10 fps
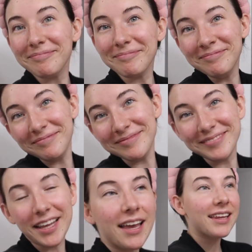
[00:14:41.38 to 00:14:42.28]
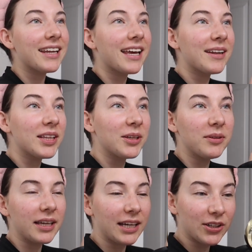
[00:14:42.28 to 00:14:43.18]
and I had a
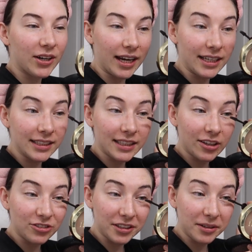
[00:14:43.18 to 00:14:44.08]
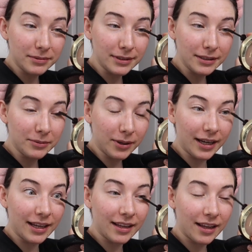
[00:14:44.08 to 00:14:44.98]
little like crying session, and I was like,
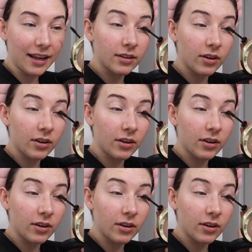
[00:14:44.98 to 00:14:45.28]
what?